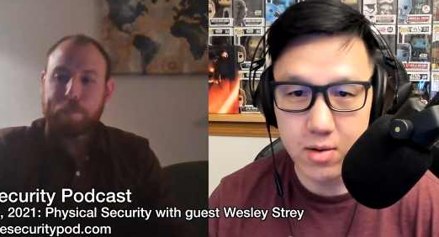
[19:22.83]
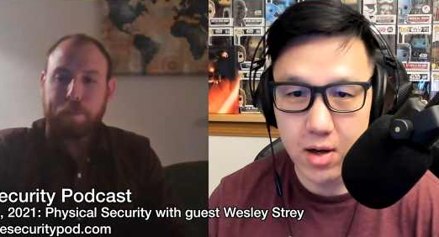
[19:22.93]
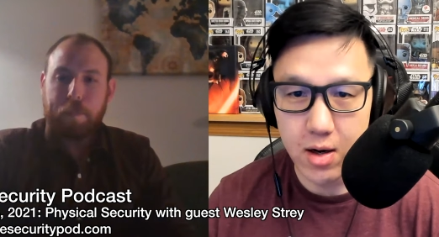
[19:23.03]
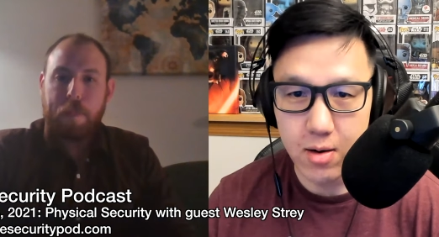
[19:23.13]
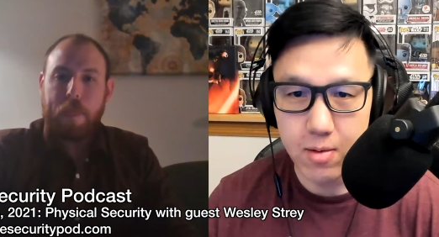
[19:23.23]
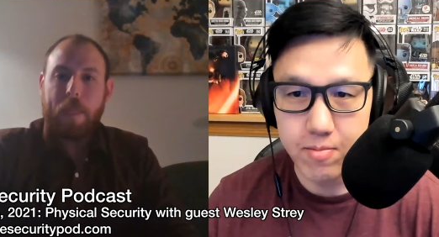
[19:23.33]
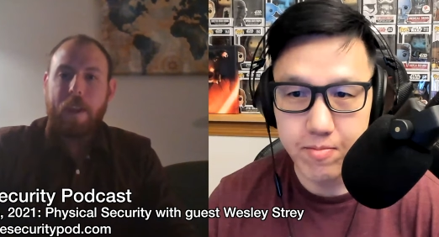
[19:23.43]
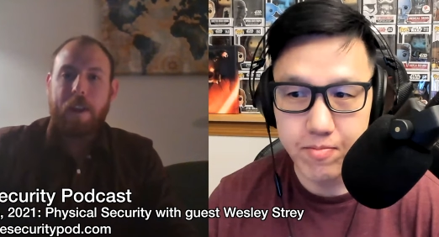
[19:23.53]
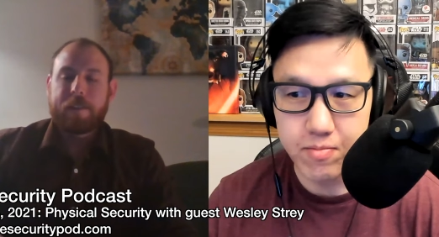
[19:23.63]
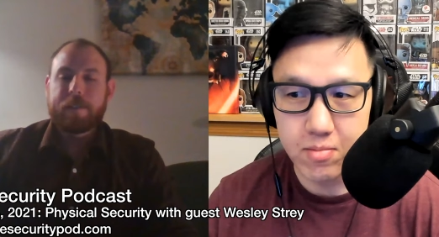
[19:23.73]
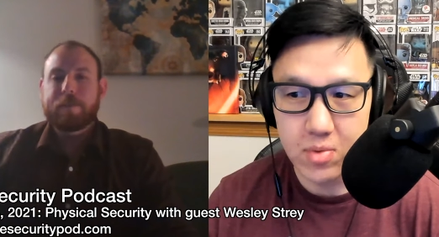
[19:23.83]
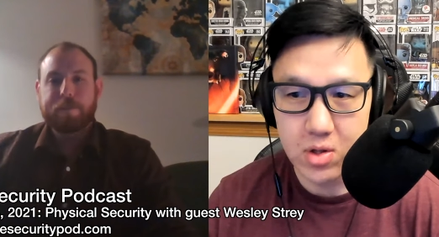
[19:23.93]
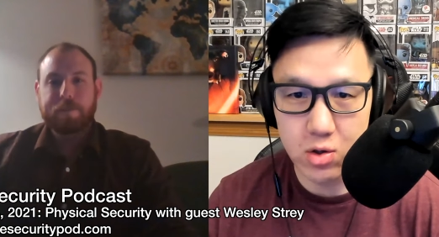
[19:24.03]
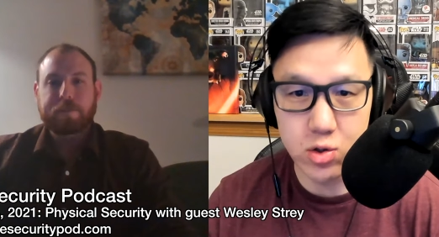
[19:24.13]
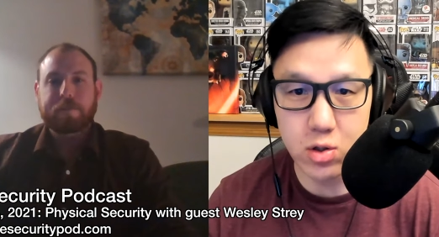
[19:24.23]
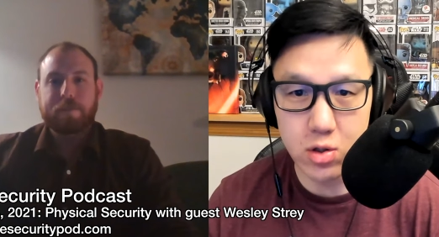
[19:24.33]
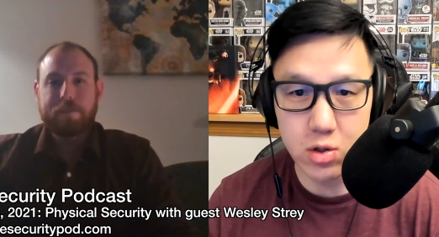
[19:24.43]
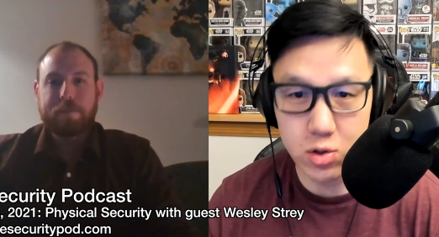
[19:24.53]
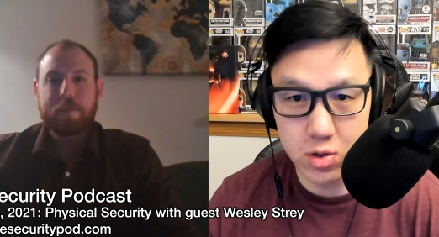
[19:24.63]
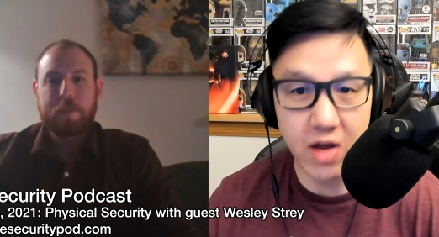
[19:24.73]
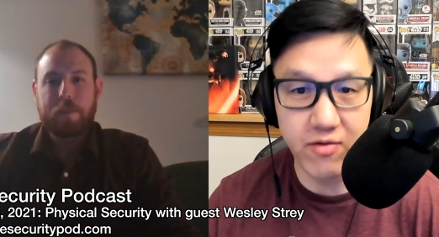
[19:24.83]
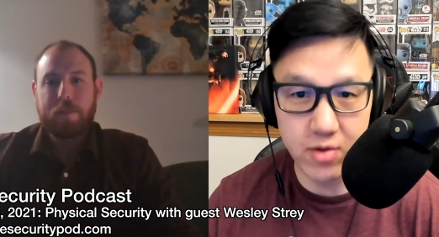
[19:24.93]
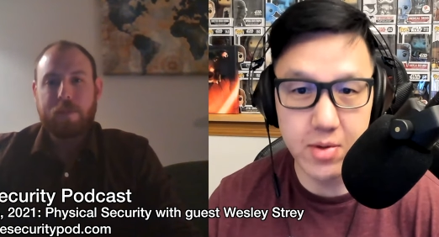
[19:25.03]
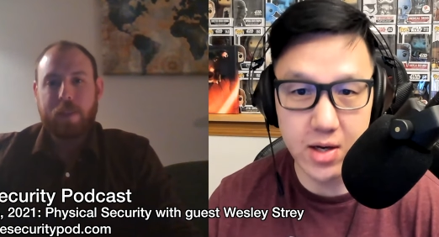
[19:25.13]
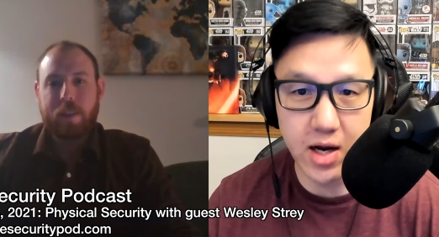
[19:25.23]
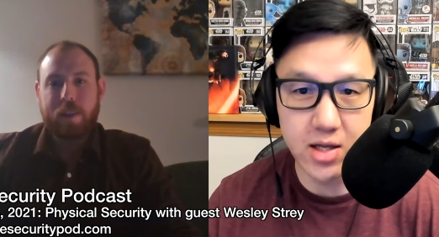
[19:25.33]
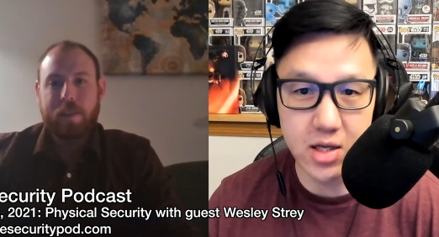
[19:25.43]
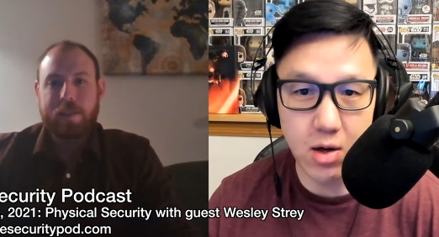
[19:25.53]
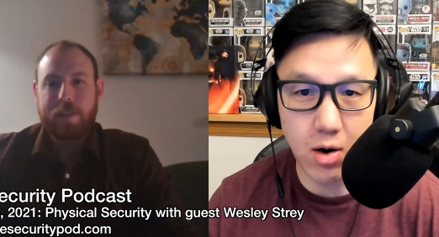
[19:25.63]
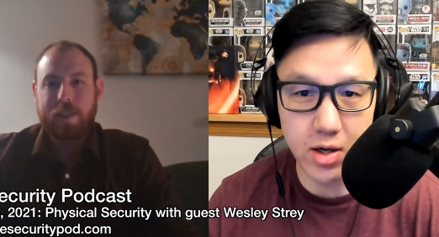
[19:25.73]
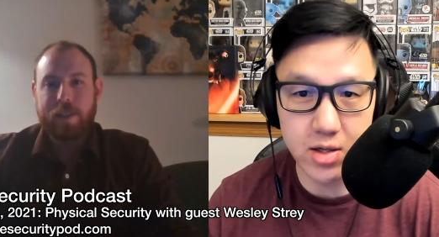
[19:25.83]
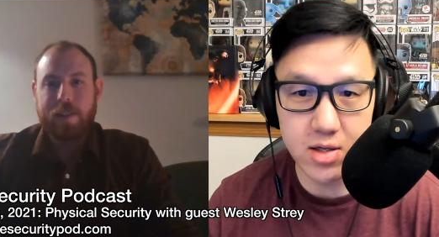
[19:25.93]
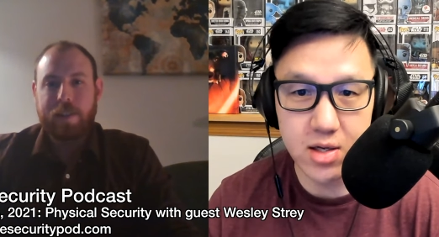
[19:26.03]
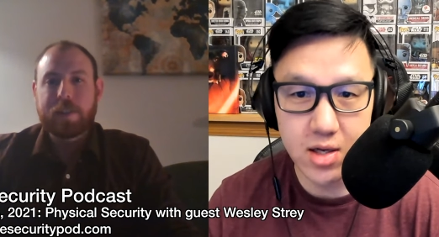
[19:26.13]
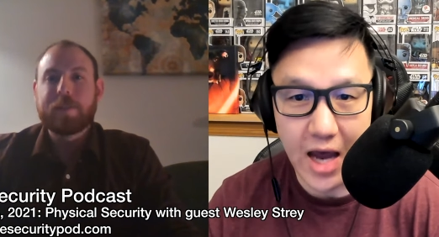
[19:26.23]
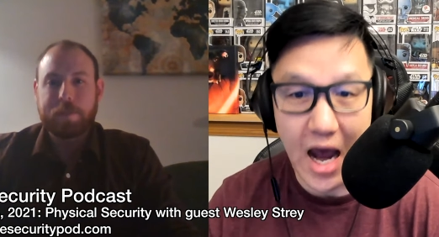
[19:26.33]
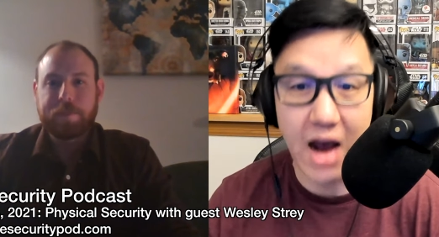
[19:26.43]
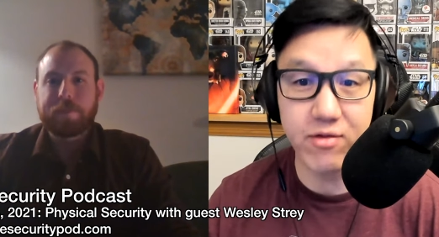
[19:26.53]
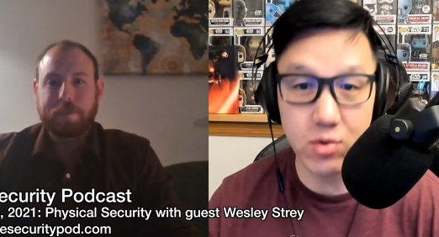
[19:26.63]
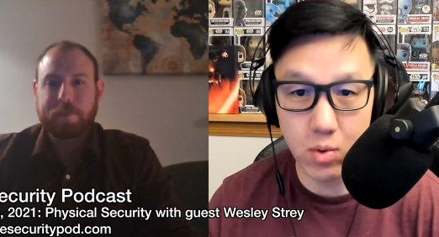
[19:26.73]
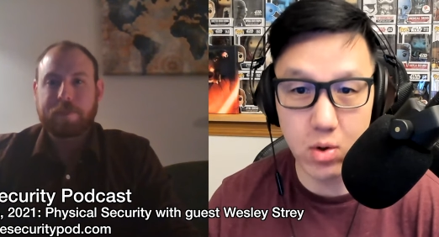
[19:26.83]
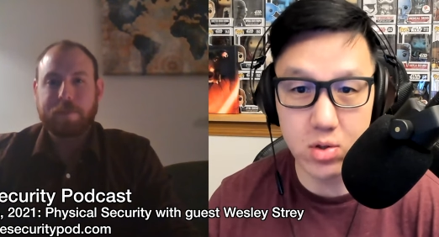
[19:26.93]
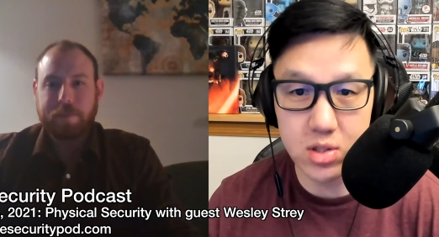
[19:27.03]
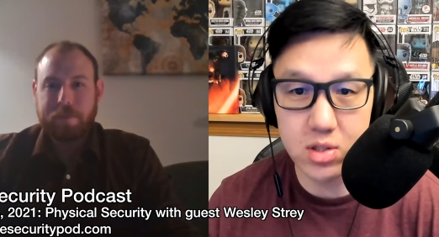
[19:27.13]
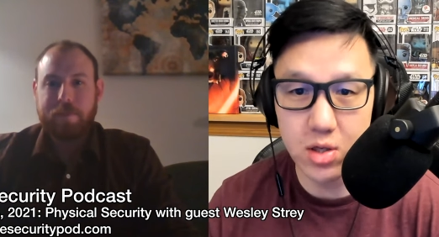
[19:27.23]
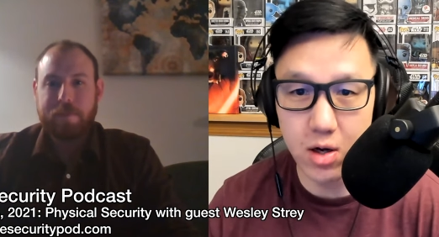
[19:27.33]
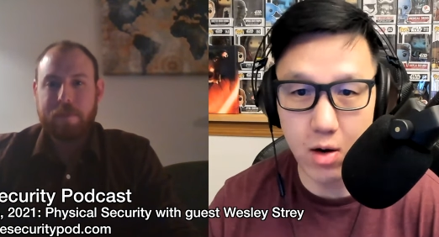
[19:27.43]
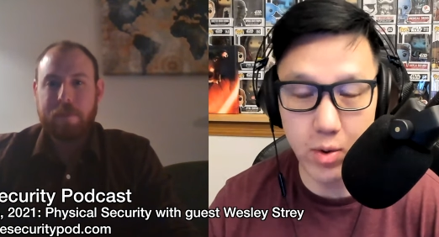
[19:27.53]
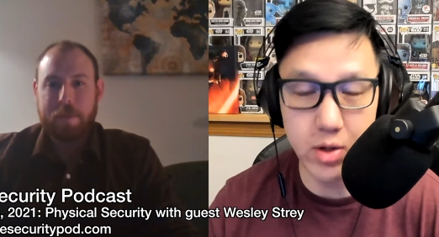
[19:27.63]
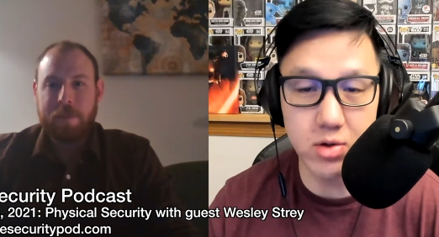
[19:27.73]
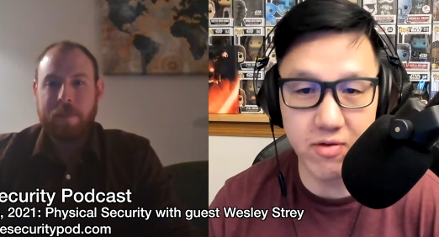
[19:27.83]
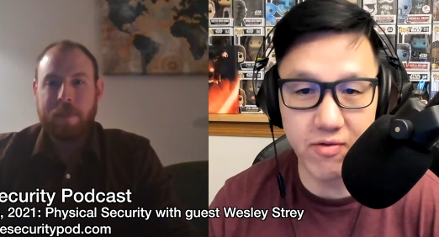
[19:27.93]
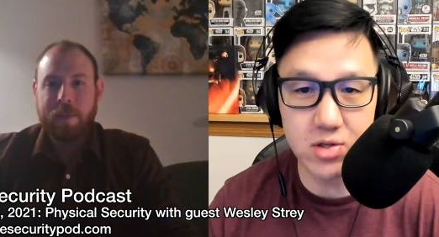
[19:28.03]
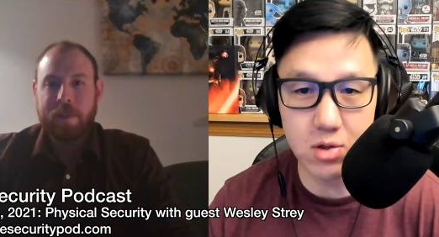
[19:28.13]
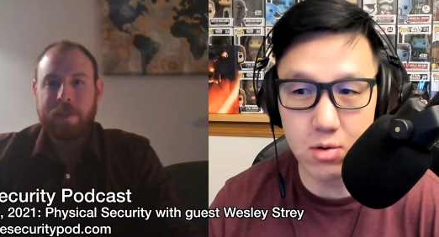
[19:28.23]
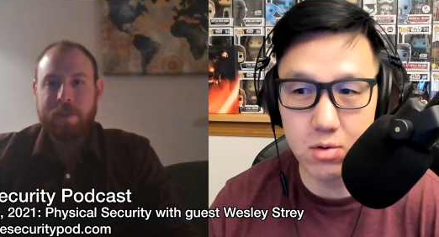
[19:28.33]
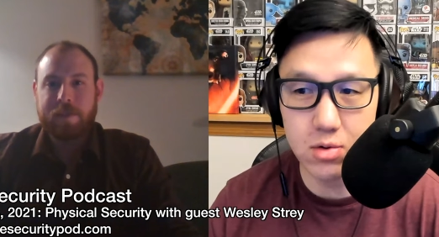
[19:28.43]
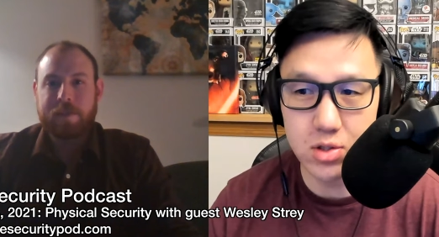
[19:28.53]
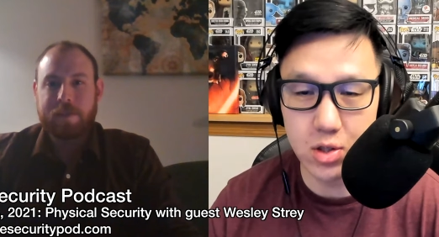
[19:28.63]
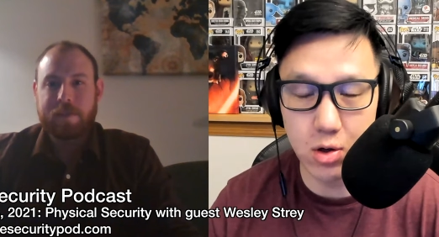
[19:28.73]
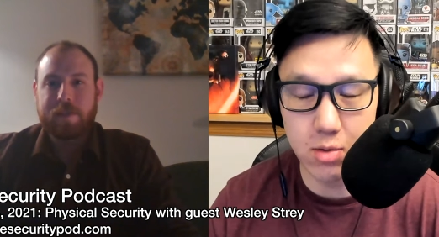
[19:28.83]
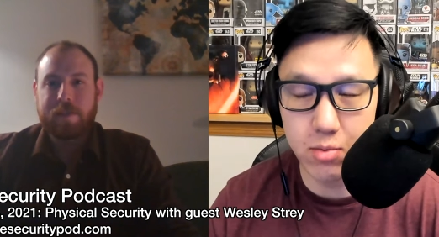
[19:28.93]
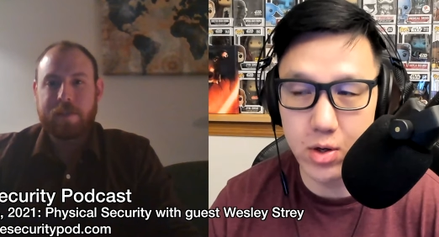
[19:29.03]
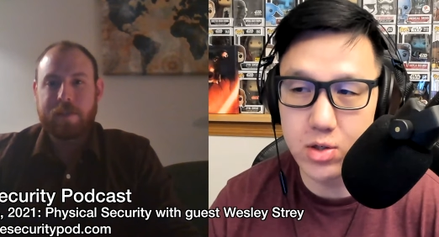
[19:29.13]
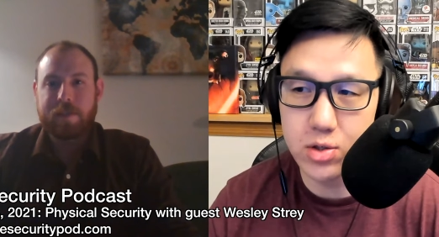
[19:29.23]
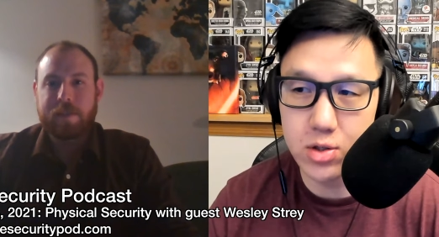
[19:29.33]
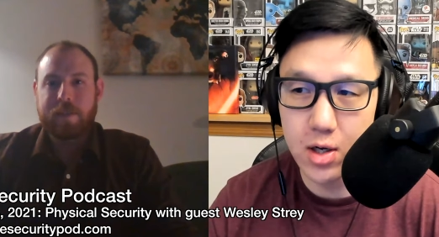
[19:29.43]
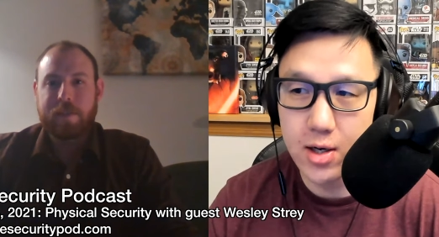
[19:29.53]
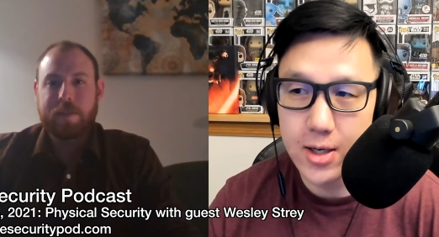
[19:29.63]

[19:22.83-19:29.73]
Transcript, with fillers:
Speaker 1: um, there should there should definitely be an IT audit afterwards uh, when there's a physical security breach.